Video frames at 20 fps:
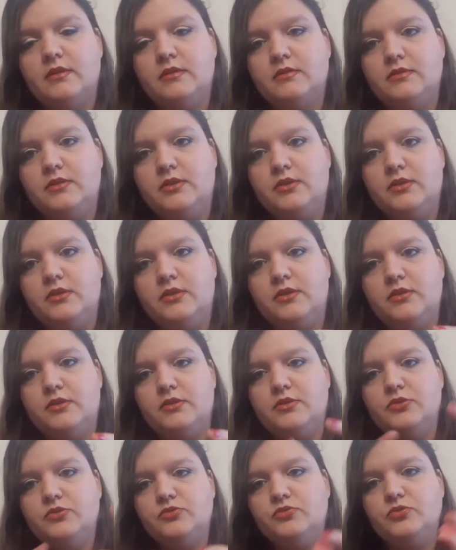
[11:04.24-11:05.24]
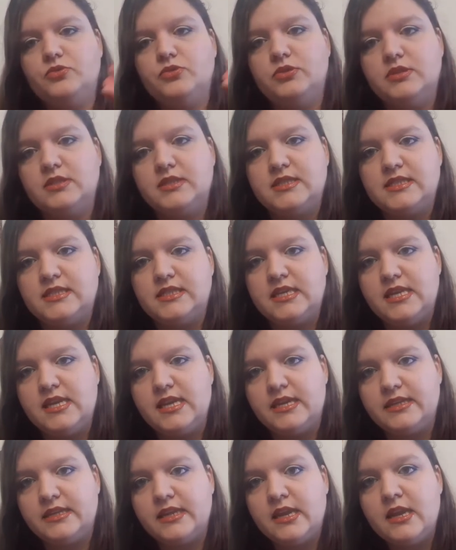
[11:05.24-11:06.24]
You don't see
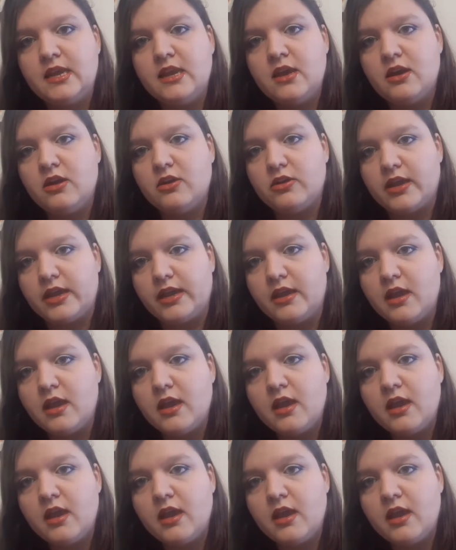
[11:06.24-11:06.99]
it. Okay.